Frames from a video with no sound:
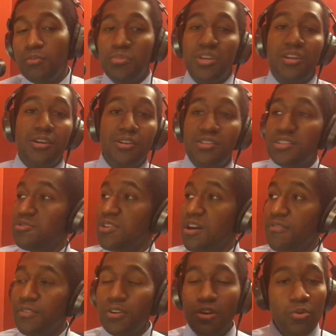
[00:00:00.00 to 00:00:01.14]
because you
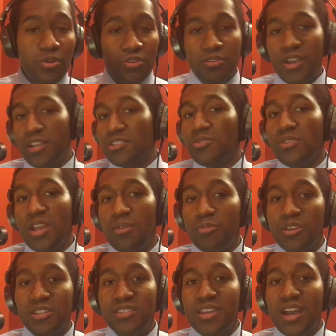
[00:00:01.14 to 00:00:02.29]
never know when your next door neighbor
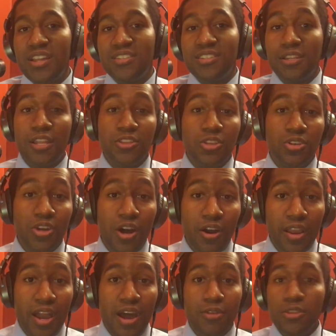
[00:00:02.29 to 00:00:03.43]
decides to let the
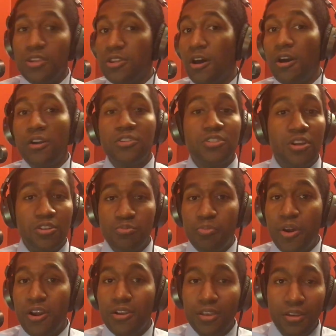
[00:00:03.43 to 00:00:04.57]
dog out and the dog starts
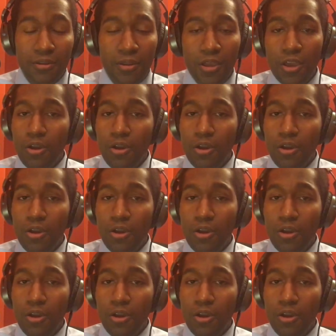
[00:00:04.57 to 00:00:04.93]
barking,